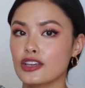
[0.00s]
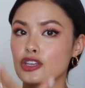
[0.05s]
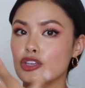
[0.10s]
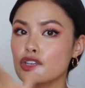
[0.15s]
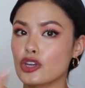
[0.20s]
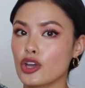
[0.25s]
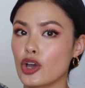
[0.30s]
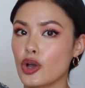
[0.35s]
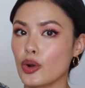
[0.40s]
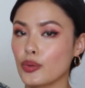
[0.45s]
you
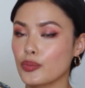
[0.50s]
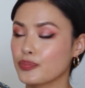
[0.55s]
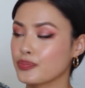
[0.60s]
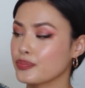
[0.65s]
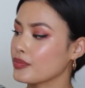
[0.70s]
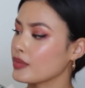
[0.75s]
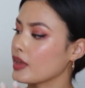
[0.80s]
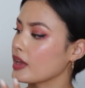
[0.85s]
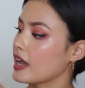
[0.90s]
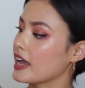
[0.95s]
know,
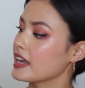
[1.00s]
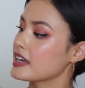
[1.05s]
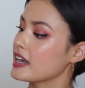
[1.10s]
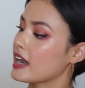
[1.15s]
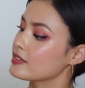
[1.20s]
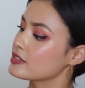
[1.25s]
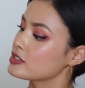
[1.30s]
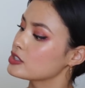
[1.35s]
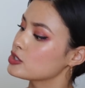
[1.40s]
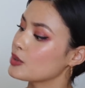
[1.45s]
I didn't
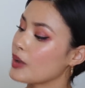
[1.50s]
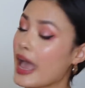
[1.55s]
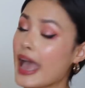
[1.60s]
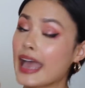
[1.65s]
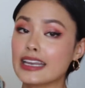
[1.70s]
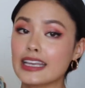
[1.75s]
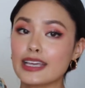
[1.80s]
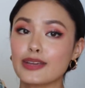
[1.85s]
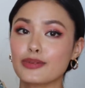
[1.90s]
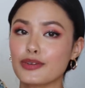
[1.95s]
have to do
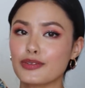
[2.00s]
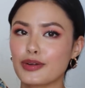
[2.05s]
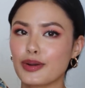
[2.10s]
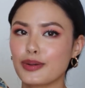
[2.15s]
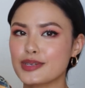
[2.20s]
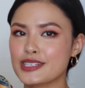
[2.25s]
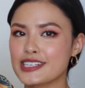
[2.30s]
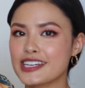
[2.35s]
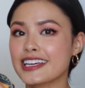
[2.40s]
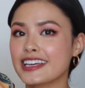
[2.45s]
any
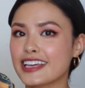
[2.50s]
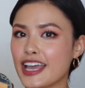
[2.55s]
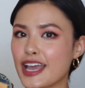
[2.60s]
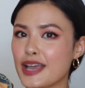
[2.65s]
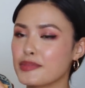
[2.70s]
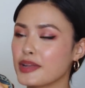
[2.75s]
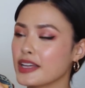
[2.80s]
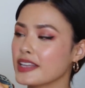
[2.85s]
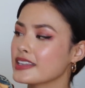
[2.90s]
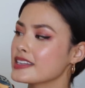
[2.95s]
refurbishing. It
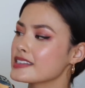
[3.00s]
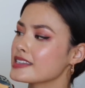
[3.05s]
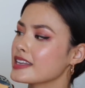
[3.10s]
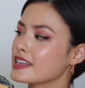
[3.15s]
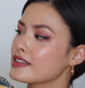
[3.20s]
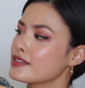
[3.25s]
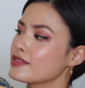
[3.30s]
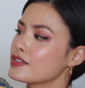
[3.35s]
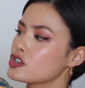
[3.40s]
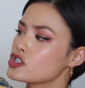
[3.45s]
came like this, like
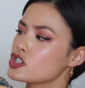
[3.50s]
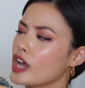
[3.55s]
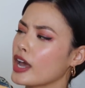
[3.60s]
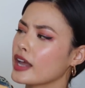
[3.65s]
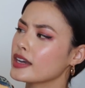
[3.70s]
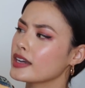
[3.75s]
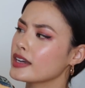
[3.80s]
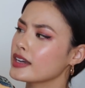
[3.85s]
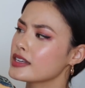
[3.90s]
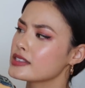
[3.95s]
the
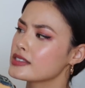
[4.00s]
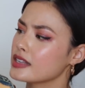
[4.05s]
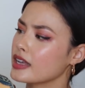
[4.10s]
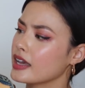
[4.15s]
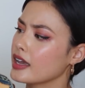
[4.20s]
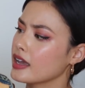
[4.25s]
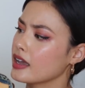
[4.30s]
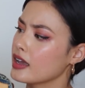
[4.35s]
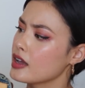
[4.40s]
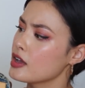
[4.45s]
vachetta is
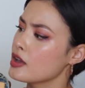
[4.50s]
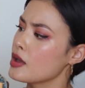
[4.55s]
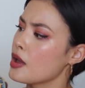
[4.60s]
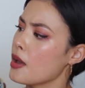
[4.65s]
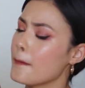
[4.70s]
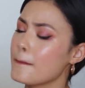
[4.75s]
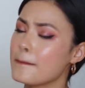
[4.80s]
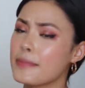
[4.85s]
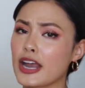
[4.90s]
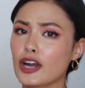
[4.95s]
like
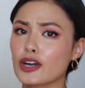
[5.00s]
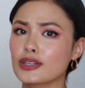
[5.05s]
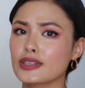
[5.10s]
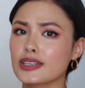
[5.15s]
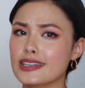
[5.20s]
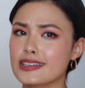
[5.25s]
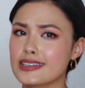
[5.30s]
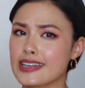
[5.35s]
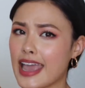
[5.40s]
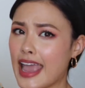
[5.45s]

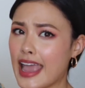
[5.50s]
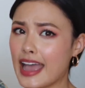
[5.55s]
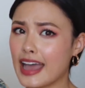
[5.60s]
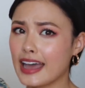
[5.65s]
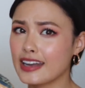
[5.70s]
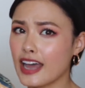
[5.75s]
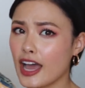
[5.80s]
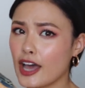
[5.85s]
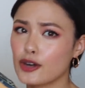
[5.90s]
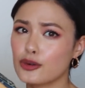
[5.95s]
barely
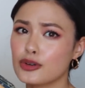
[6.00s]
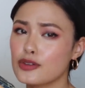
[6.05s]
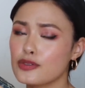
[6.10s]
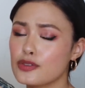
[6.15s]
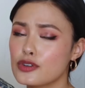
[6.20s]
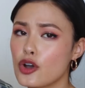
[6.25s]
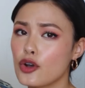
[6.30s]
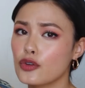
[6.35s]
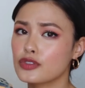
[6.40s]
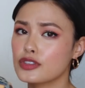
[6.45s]
tanned. I don't even
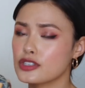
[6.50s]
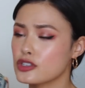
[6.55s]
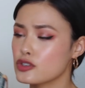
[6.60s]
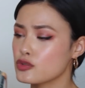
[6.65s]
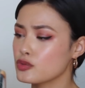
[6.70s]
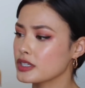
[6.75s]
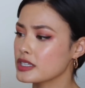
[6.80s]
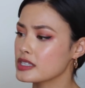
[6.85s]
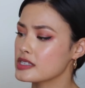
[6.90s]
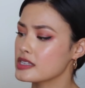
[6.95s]
know if this has
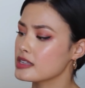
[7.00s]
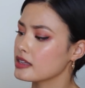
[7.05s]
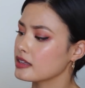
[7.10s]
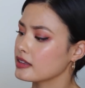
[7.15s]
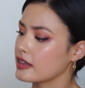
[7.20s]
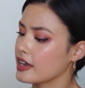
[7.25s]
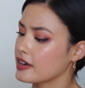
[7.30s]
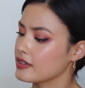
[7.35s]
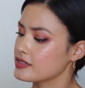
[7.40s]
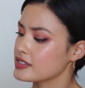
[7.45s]
really seen the
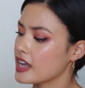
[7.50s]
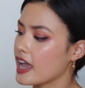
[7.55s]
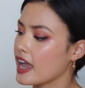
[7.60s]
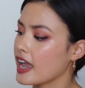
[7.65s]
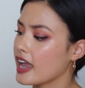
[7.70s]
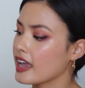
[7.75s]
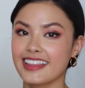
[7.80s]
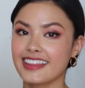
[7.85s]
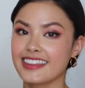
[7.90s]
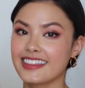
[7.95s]
light of
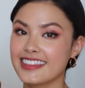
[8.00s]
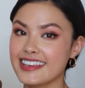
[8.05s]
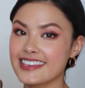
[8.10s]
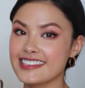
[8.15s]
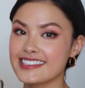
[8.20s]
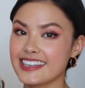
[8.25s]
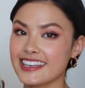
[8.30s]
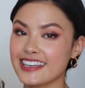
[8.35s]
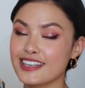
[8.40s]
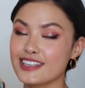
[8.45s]
day. This
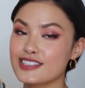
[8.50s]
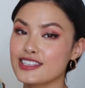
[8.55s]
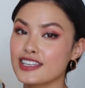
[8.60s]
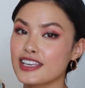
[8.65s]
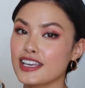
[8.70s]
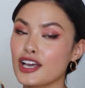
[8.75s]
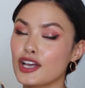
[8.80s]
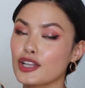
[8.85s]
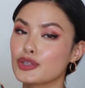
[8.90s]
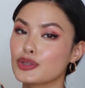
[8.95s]
is
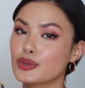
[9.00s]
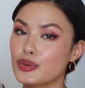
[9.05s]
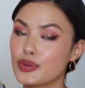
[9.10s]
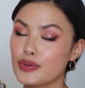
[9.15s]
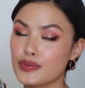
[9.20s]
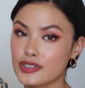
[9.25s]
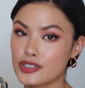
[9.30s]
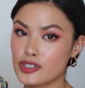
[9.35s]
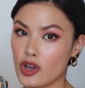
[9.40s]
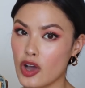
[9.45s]
the Louis
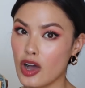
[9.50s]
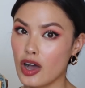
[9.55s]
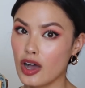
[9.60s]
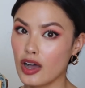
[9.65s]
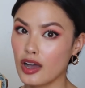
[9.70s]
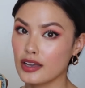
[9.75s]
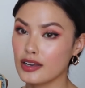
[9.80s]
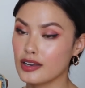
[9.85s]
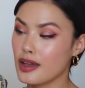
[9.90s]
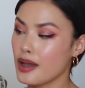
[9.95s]

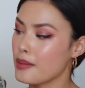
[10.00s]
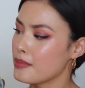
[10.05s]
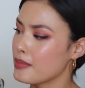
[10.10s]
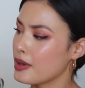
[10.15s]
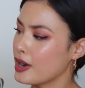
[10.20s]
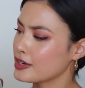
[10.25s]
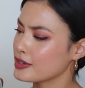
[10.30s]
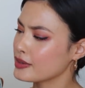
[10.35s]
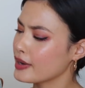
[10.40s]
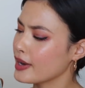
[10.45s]
Vuitton
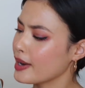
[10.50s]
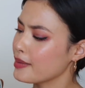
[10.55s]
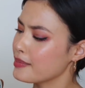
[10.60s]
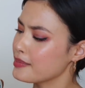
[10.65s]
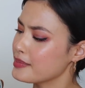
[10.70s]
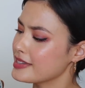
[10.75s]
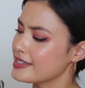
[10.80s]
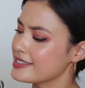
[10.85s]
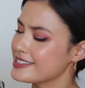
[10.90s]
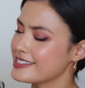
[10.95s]

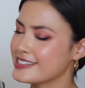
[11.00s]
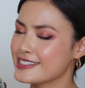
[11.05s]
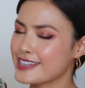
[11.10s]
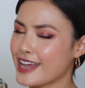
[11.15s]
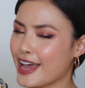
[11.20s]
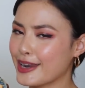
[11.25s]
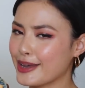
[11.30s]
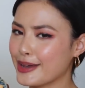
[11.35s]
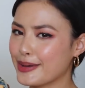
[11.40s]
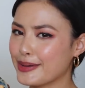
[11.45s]
monogram
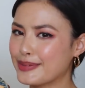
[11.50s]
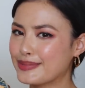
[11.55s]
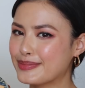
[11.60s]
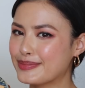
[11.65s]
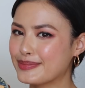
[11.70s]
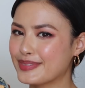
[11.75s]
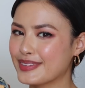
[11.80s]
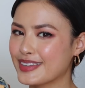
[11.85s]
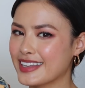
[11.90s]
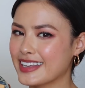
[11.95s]
denim